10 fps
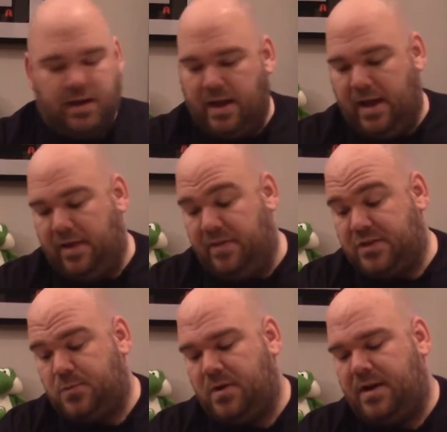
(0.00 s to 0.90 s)
And
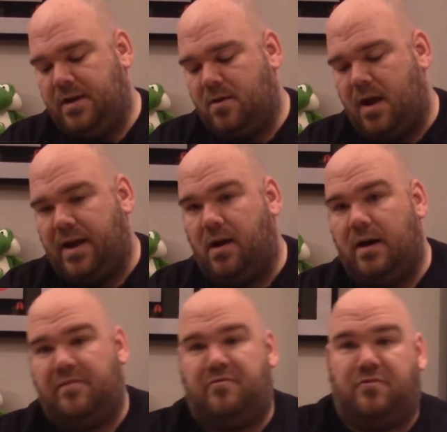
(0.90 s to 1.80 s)
this one here I
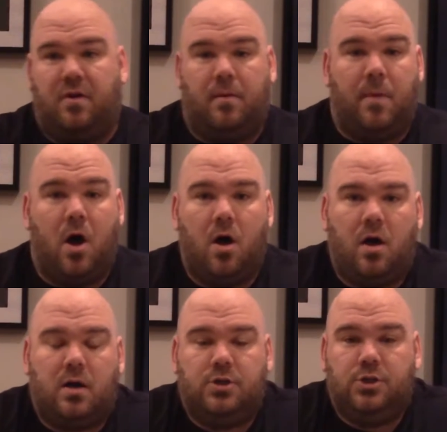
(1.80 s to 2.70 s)
got from
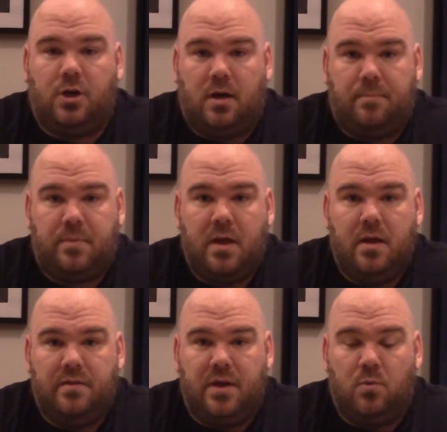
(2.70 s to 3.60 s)
Hawk Shop.
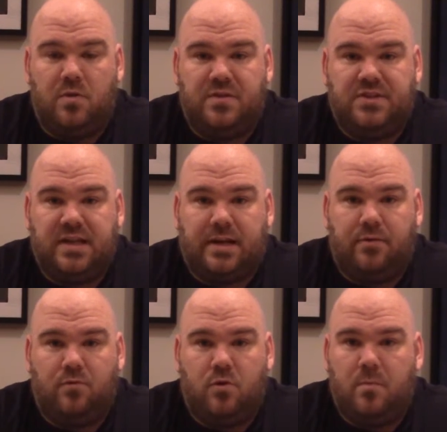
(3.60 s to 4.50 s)
They were in the
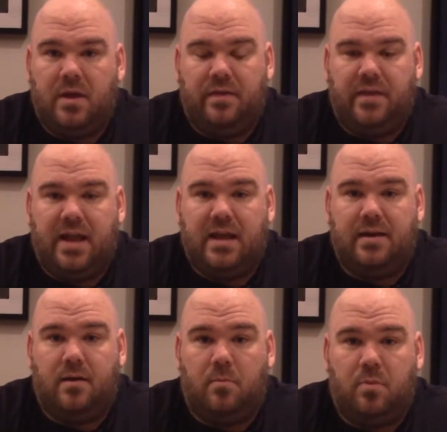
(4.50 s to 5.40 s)
second room and they
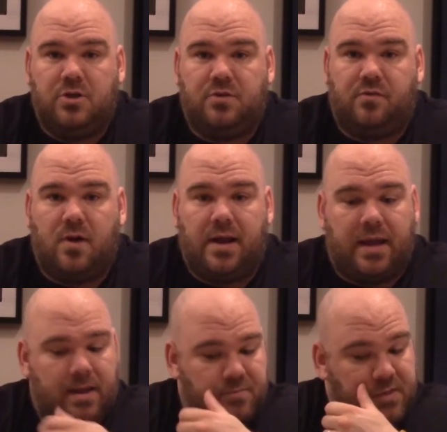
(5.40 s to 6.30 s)
had a bunch of great
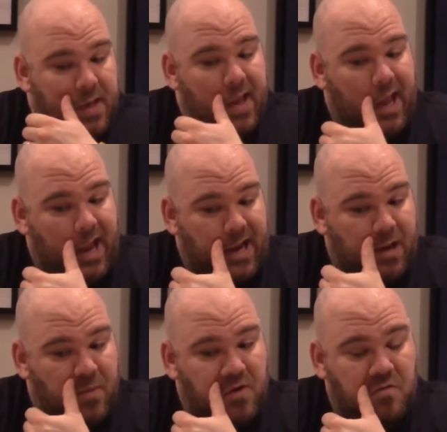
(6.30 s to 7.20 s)
games. And
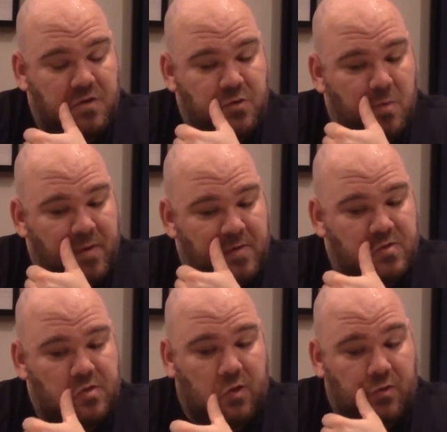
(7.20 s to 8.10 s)
I went over to him and I
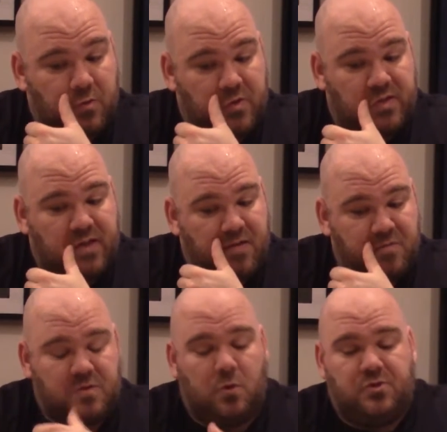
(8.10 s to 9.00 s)
was just looking through the stuff.
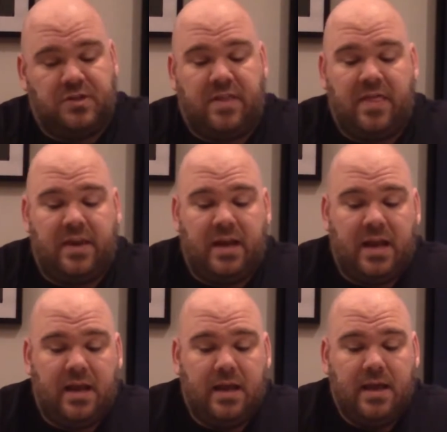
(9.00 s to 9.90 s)
It was close to the end of the
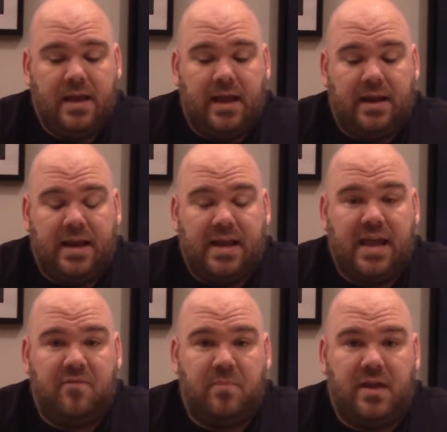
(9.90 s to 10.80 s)
day. And he
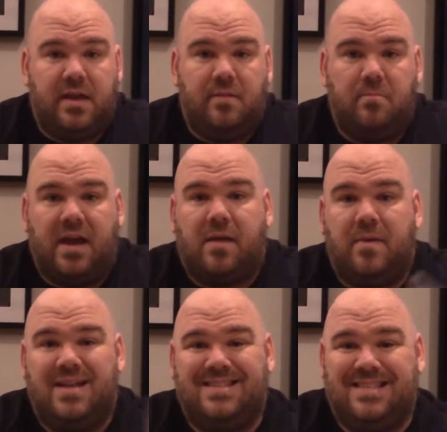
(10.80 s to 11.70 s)
gave me Mega
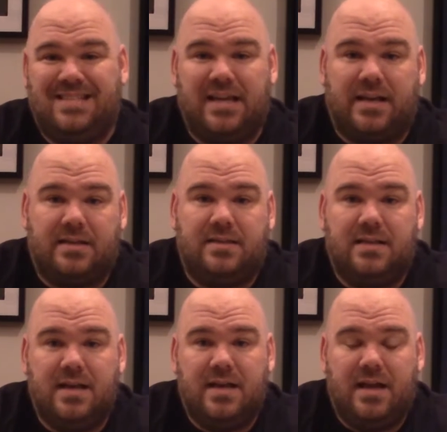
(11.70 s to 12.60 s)
Man 6.
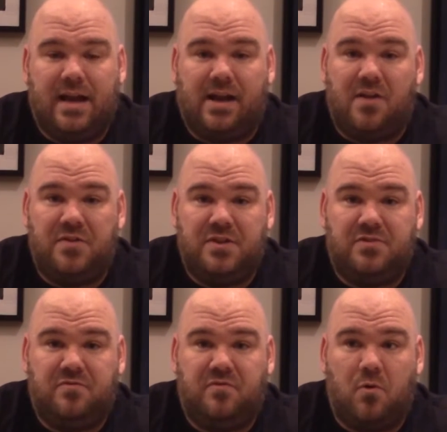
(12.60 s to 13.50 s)
And I got
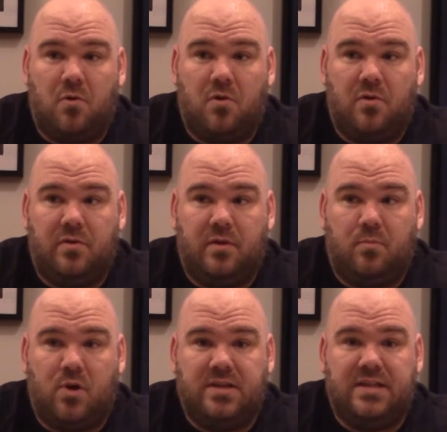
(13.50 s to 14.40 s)
this for
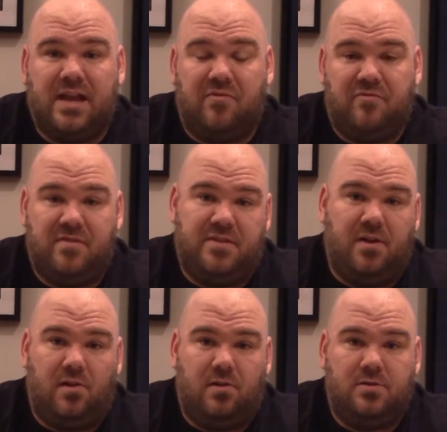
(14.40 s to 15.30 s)
the price tag of
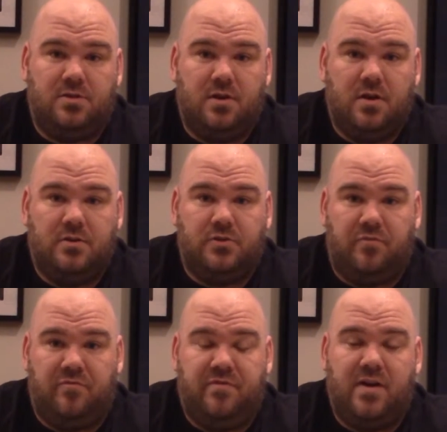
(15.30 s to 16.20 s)
$50. So
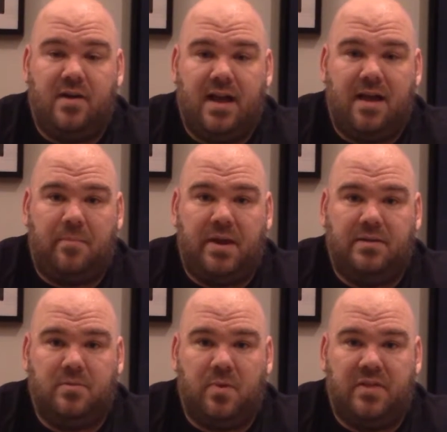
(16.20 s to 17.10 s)
very
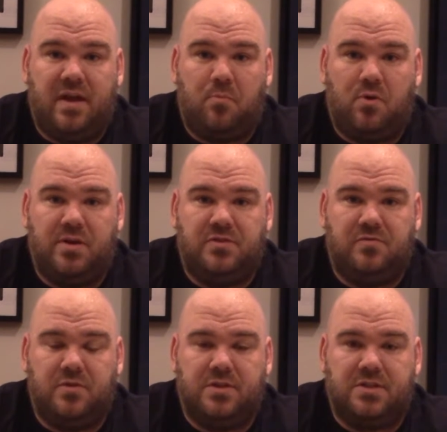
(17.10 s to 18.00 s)
happy to pay that price
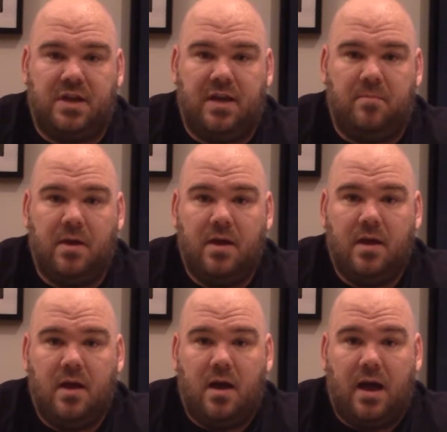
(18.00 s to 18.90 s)
for this game.
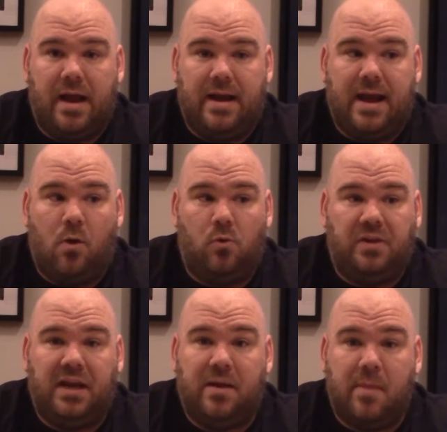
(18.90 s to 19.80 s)
I now
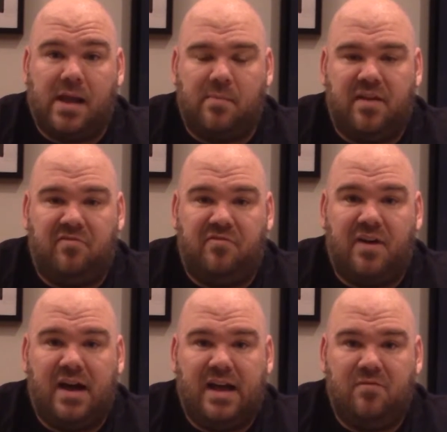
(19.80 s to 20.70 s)
only need Mega Man
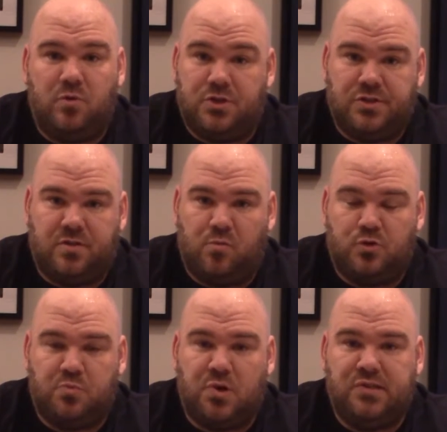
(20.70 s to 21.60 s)
5, which is the
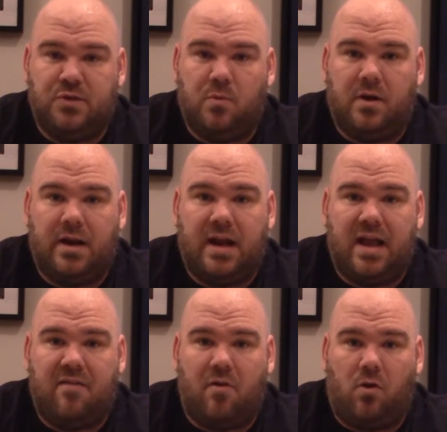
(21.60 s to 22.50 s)
most pricey one. And I
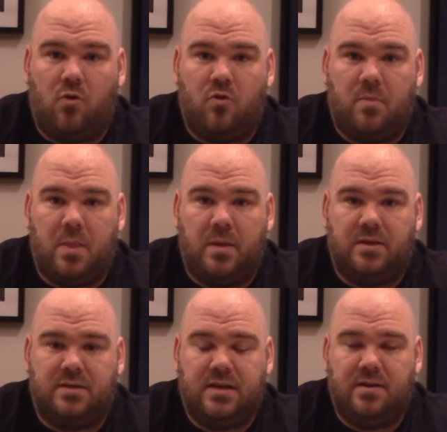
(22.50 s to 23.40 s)
have all of them on the
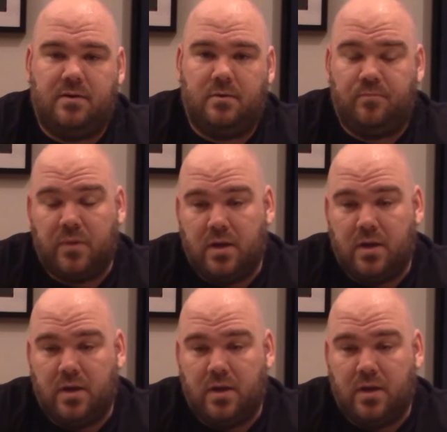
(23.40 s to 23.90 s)
Nintendo.